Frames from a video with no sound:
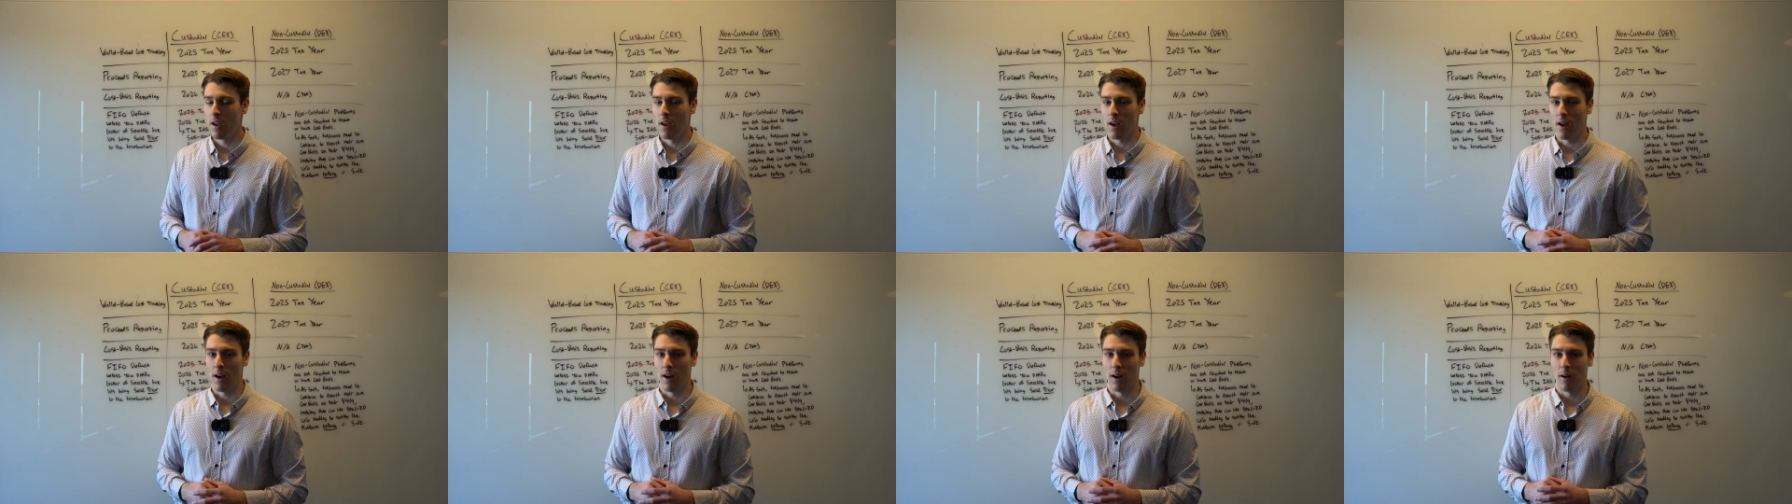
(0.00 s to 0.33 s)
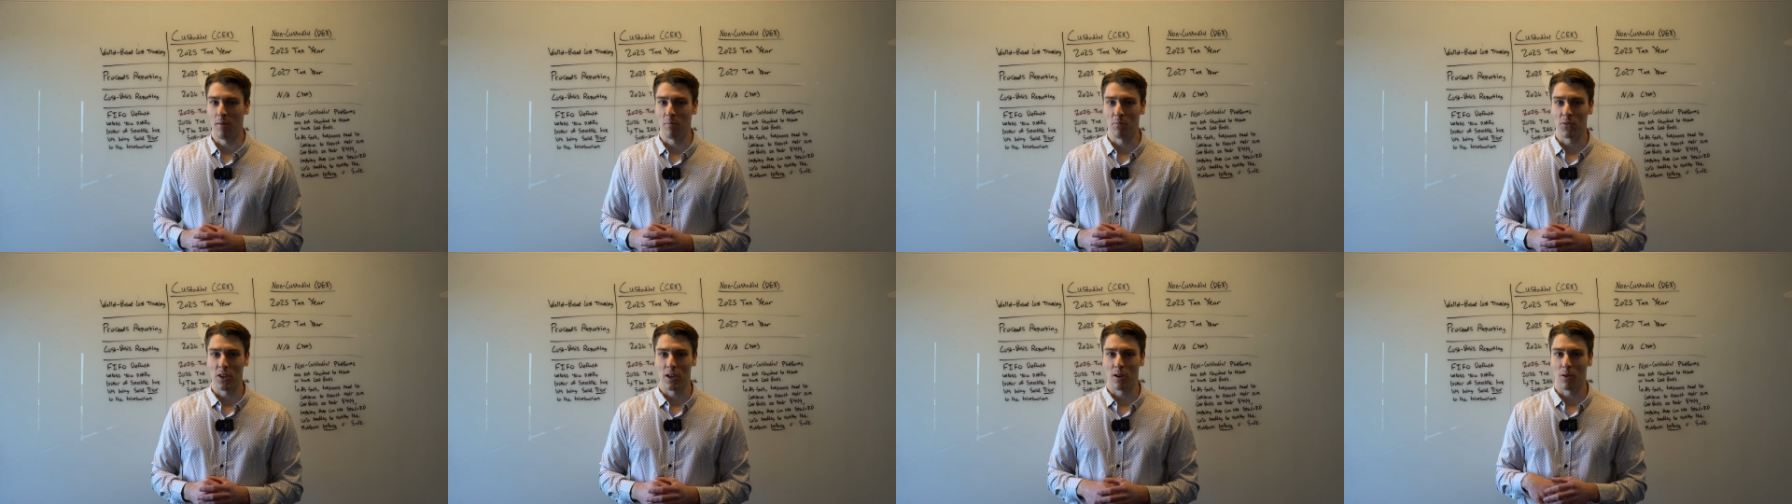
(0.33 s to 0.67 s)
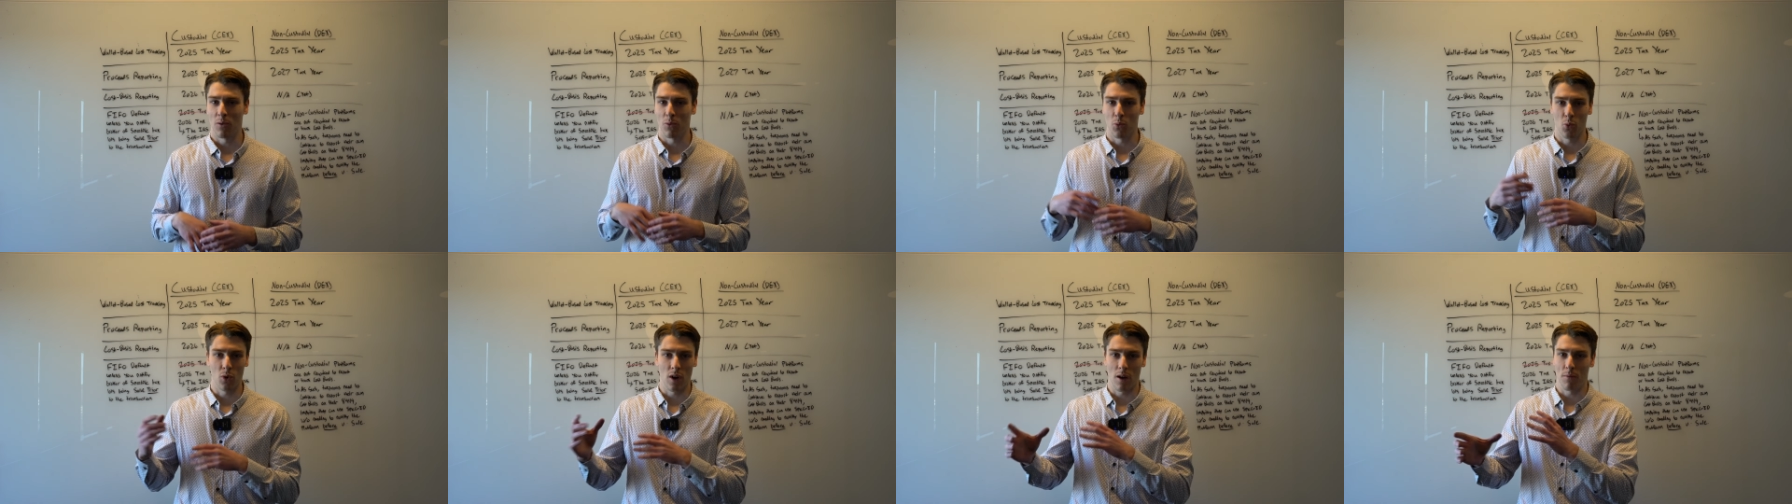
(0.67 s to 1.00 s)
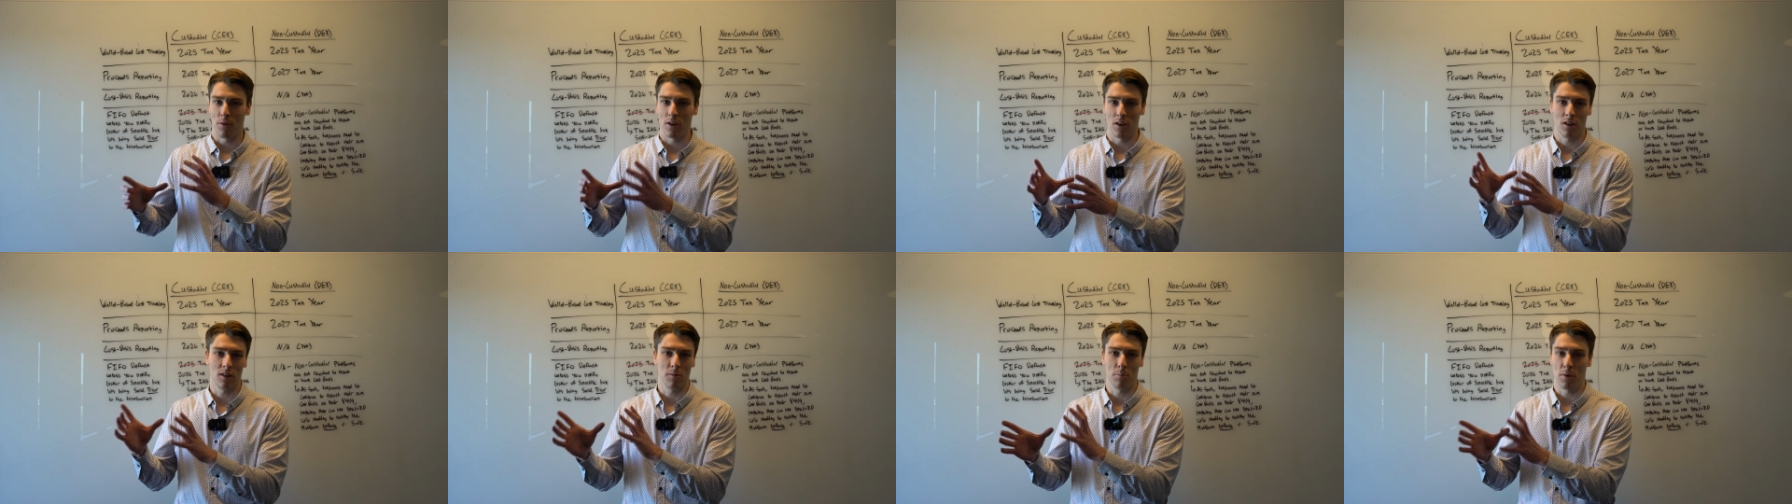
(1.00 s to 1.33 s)

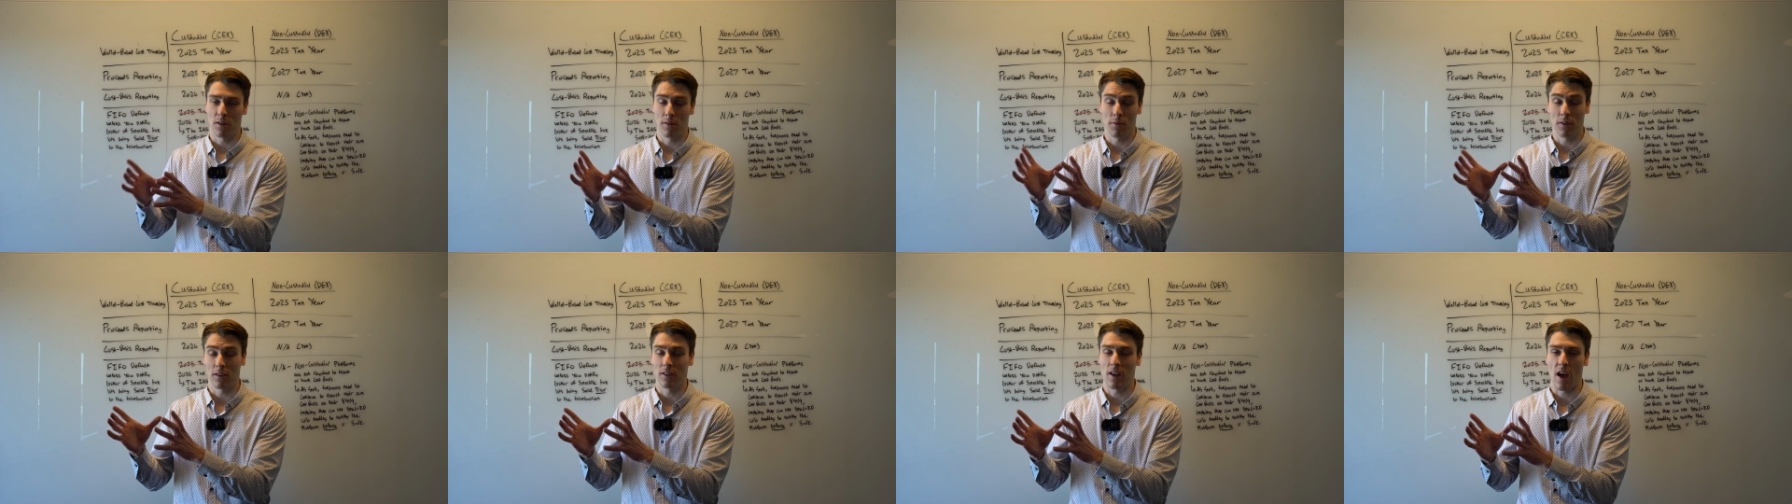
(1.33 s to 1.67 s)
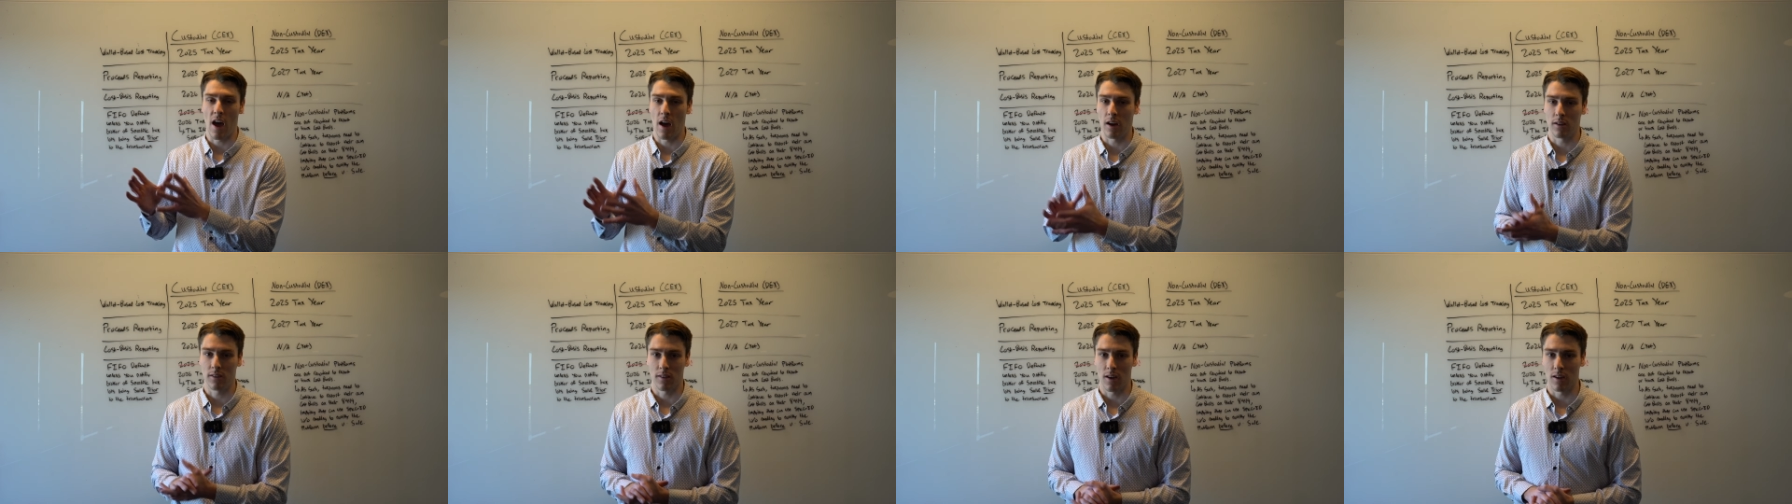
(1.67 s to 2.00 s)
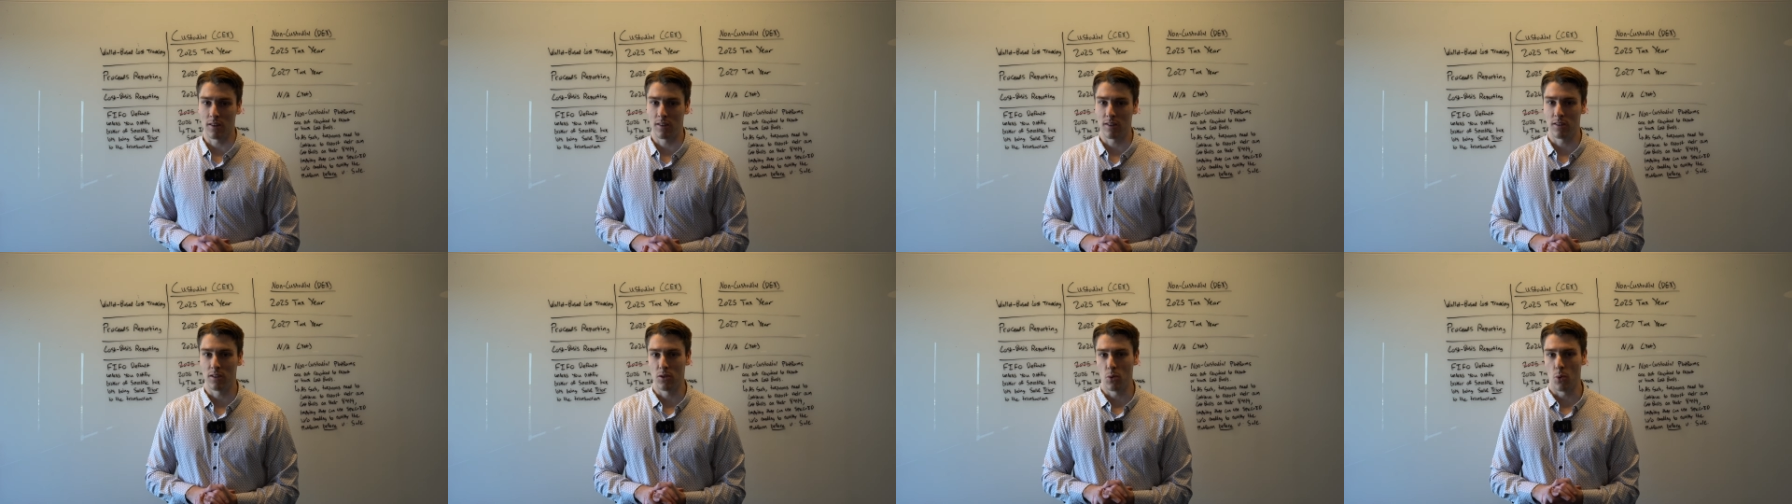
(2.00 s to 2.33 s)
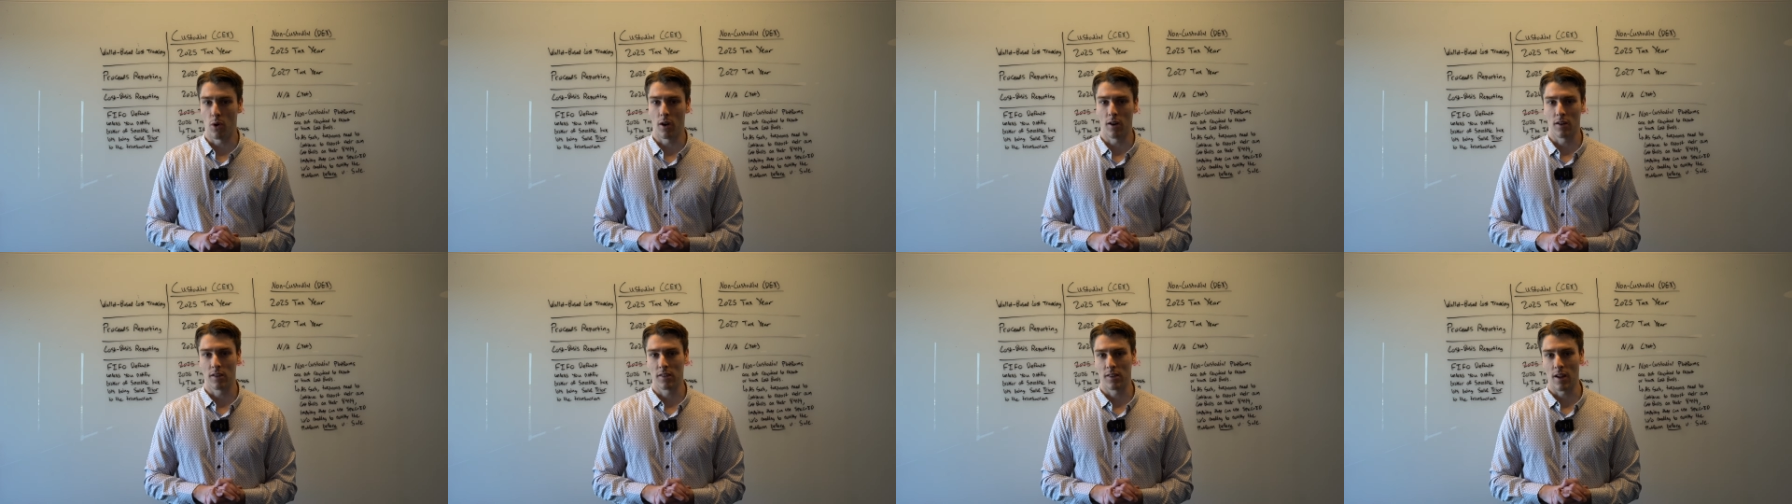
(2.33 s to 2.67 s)
whatever specific tax lots you
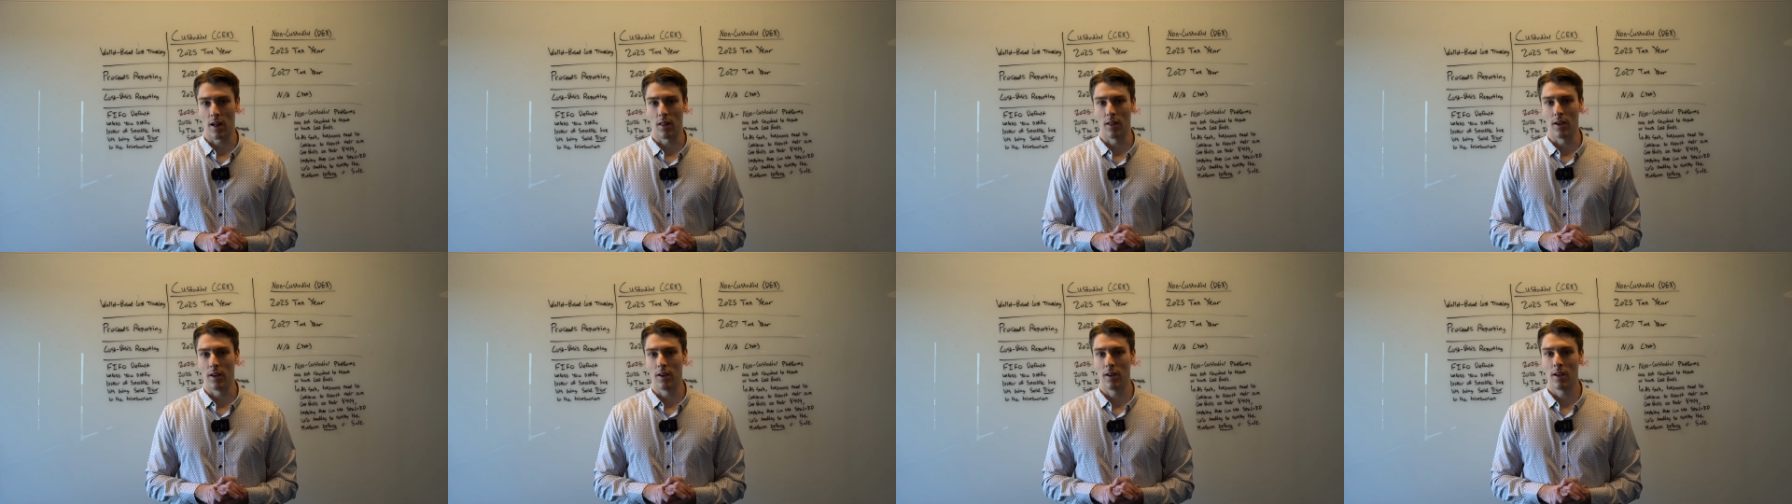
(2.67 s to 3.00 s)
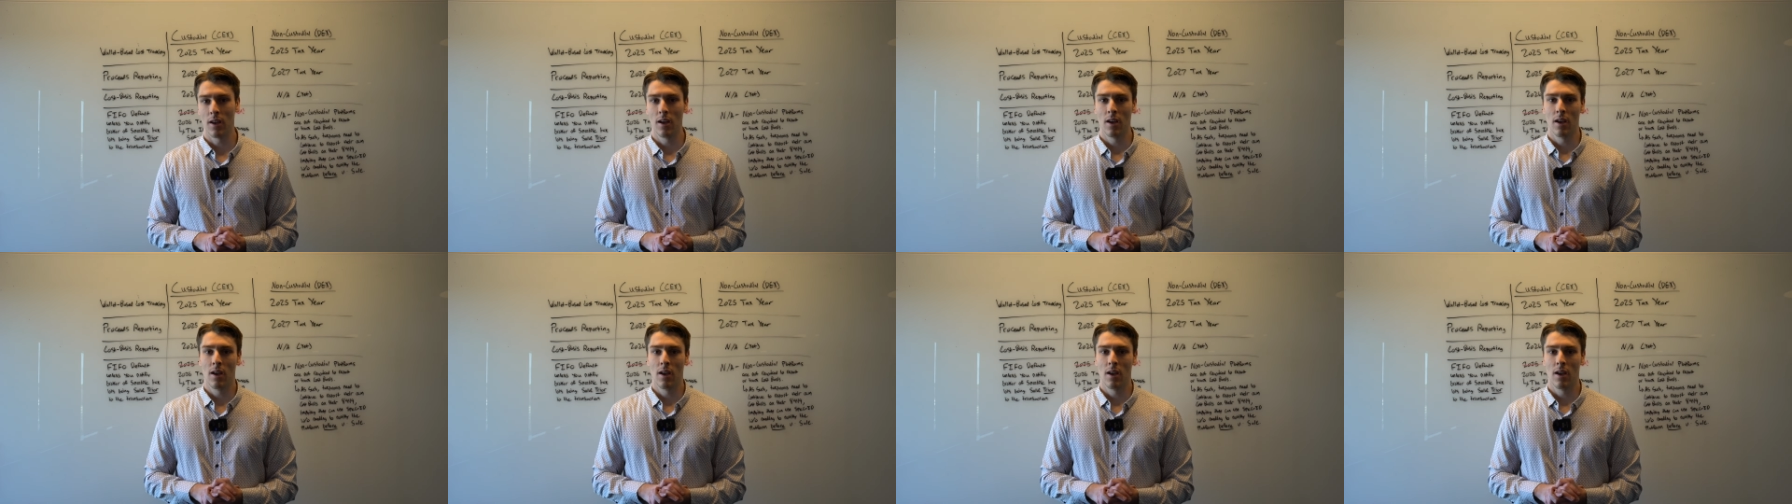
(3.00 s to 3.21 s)
are selling.